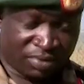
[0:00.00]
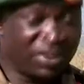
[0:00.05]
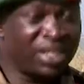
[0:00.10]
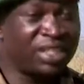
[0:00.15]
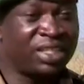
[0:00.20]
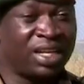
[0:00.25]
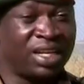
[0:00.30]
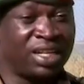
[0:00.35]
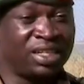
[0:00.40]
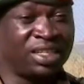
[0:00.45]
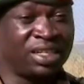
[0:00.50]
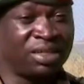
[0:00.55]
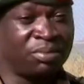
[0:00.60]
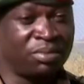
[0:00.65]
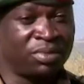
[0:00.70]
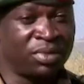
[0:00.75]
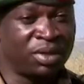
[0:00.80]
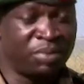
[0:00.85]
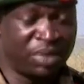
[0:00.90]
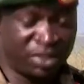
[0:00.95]
very
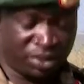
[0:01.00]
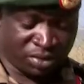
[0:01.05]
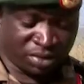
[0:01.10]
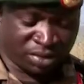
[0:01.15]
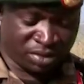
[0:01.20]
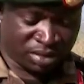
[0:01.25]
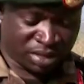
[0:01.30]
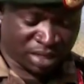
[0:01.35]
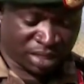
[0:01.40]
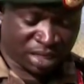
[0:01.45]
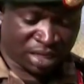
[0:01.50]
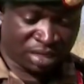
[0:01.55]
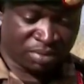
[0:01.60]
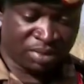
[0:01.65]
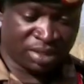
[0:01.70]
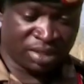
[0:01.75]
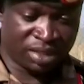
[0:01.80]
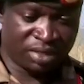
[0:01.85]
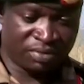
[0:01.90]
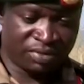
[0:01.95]
challenging mission that
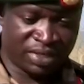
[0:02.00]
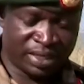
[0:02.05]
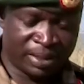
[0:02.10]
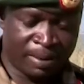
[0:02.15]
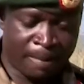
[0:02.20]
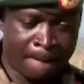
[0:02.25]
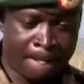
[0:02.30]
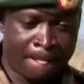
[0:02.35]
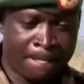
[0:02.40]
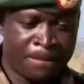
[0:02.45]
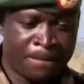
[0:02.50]
had been given.